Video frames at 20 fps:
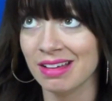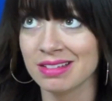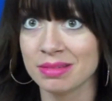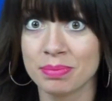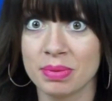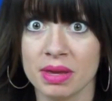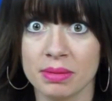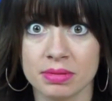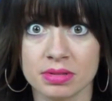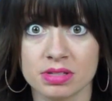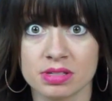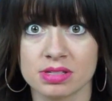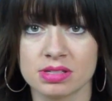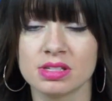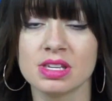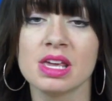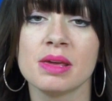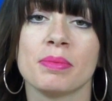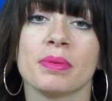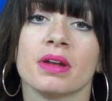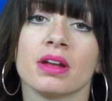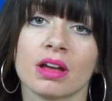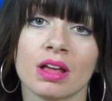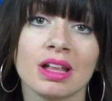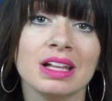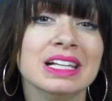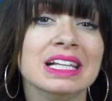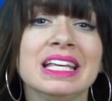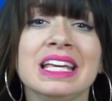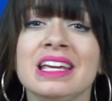be able to sleep in a
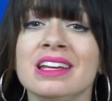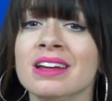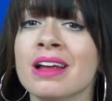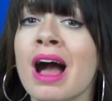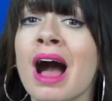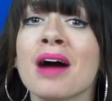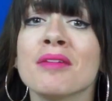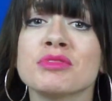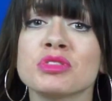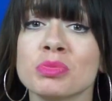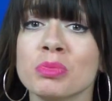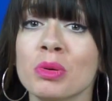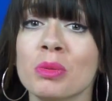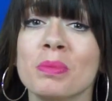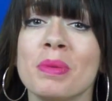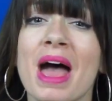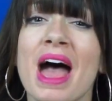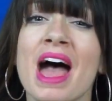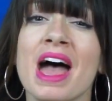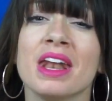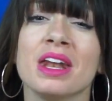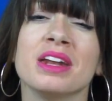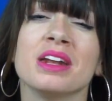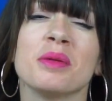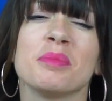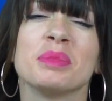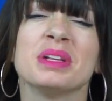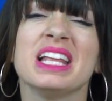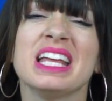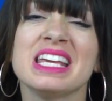clean, comfortable bed in
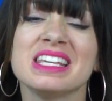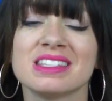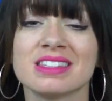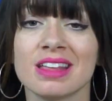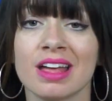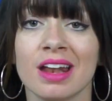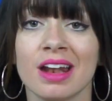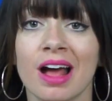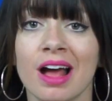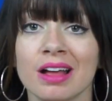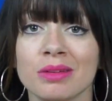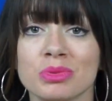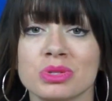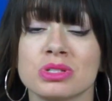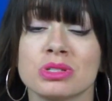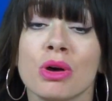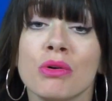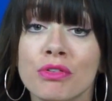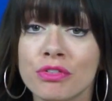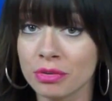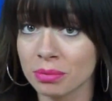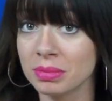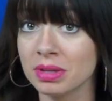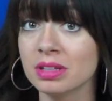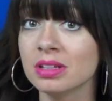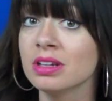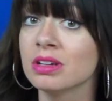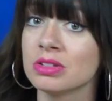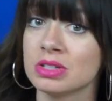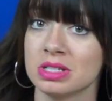a place that was so
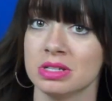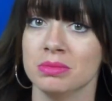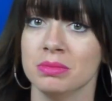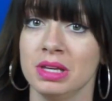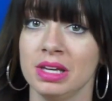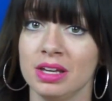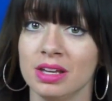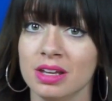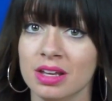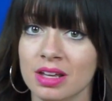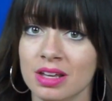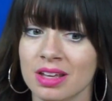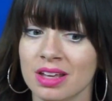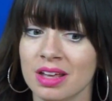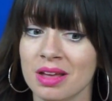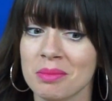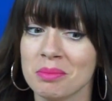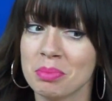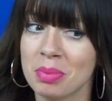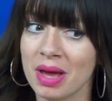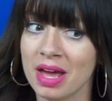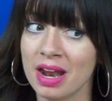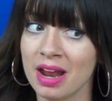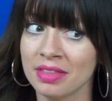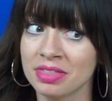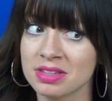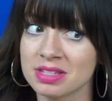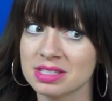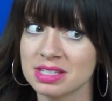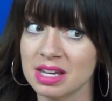familiar to me. But
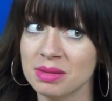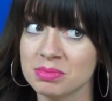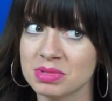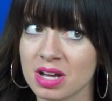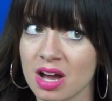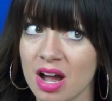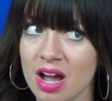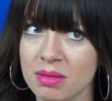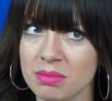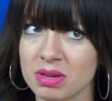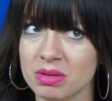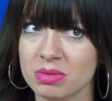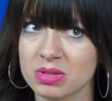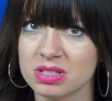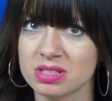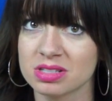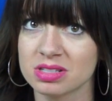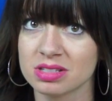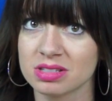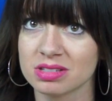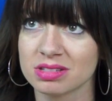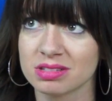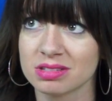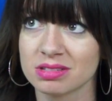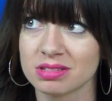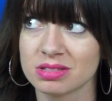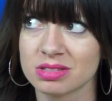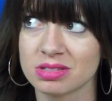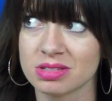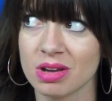at the same time, it was
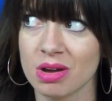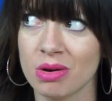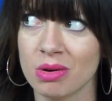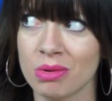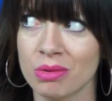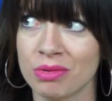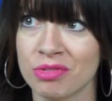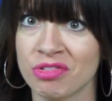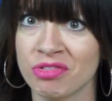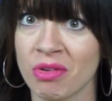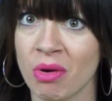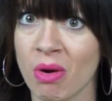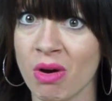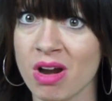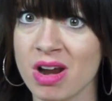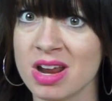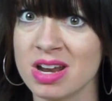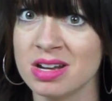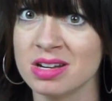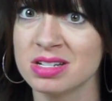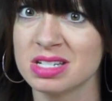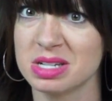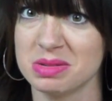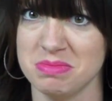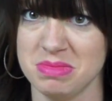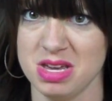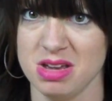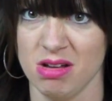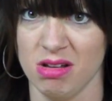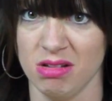so foreign to
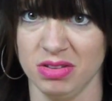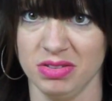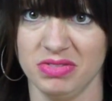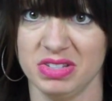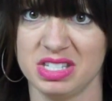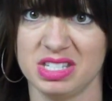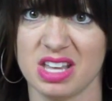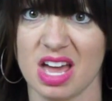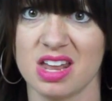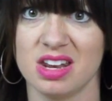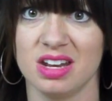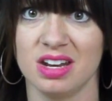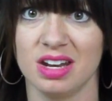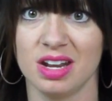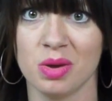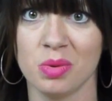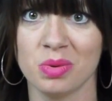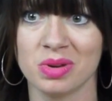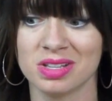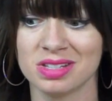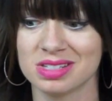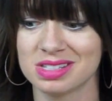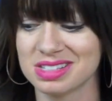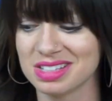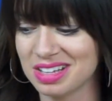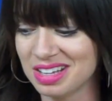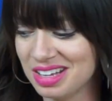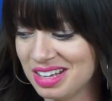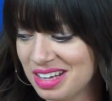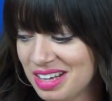me all of a sudden. It was
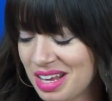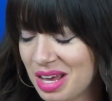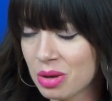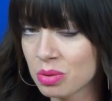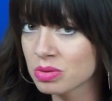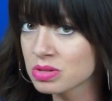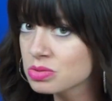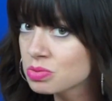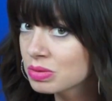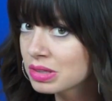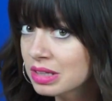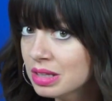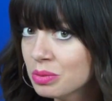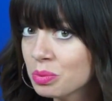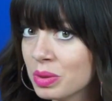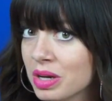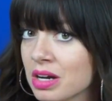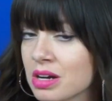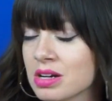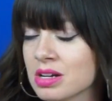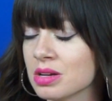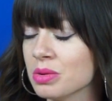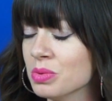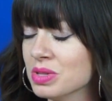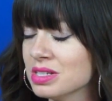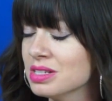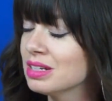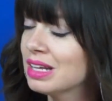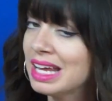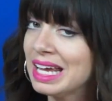really weird. It
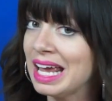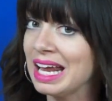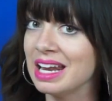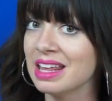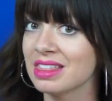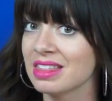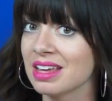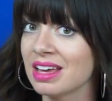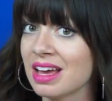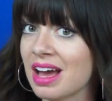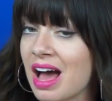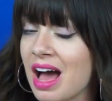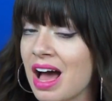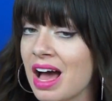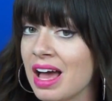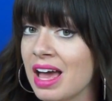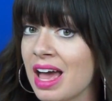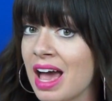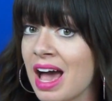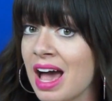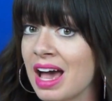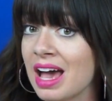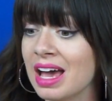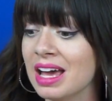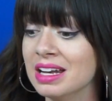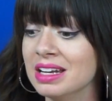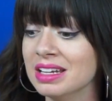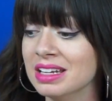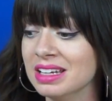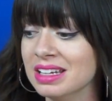wasn't like anything I had